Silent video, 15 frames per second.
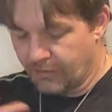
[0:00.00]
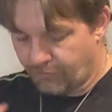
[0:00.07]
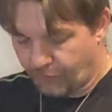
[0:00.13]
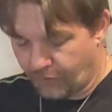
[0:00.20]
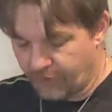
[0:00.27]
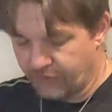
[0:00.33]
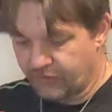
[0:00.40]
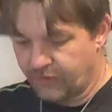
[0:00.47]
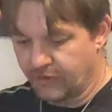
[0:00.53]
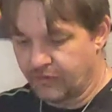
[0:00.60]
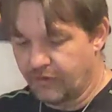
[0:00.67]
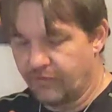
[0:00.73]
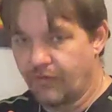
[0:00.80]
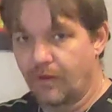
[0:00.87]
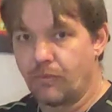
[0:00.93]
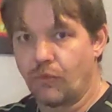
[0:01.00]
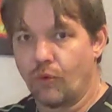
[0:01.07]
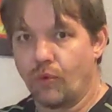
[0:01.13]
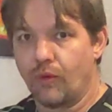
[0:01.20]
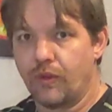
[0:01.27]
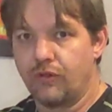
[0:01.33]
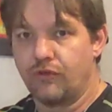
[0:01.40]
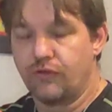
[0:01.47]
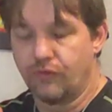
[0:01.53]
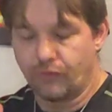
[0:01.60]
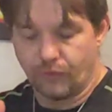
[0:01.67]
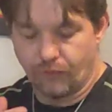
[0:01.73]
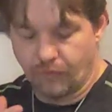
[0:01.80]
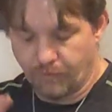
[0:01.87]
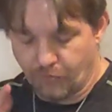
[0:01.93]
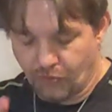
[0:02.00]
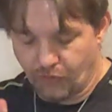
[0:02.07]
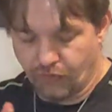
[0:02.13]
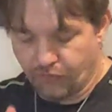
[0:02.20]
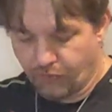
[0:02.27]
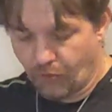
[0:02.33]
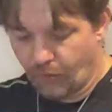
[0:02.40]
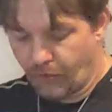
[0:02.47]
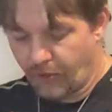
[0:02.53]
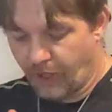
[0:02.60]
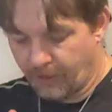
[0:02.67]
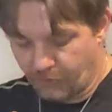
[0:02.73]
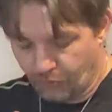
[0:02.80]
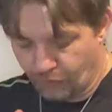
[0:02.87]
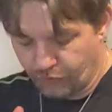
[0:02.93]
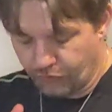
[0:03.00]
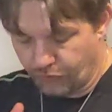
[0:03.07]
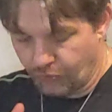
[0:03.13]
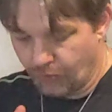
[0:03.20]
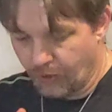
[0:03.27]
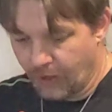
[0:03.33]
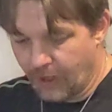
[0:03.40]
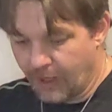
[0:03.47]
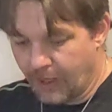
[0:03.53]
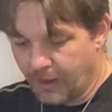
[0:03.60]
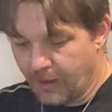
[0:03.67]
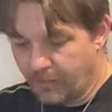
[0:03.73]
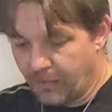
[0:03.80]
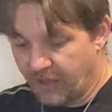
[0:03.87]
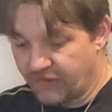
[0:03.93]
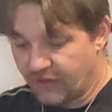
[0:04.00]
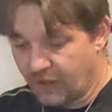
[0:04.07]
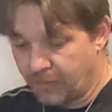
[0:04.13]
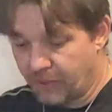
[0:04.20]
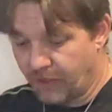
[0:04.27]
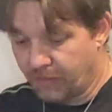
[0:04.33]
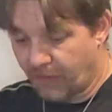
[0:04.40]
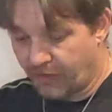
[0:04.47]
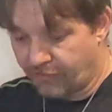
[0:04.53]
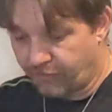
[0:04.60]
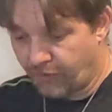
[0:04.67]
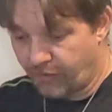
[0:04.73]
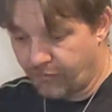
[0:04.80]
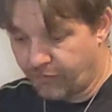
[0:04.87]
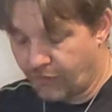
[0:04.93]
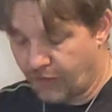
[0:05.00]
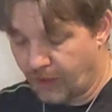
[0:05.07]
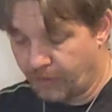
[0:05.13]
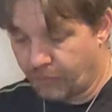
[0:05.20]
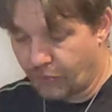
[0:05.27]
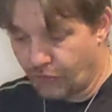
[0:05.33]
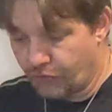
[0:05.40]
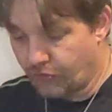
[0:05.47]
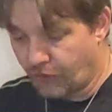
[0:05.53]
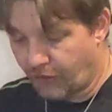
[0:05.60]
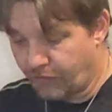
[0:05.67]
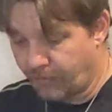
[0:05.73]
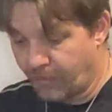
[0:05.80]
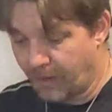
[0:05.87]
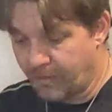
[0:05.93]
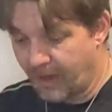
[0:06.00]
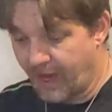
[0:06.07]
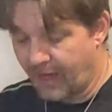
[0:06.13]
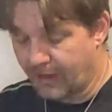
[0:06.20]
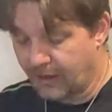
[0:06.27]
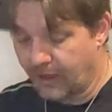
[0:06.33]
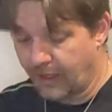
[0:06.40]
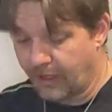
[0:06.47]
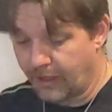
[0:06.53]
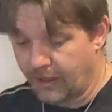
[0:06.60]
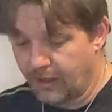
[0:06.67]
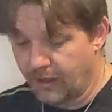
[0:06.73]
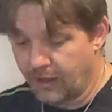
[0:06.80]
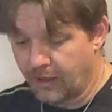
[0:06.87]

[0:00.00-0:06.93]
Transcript: For instance, if I'm going to move forward, I'm going to basically pick my front foot up, push off of my back leg,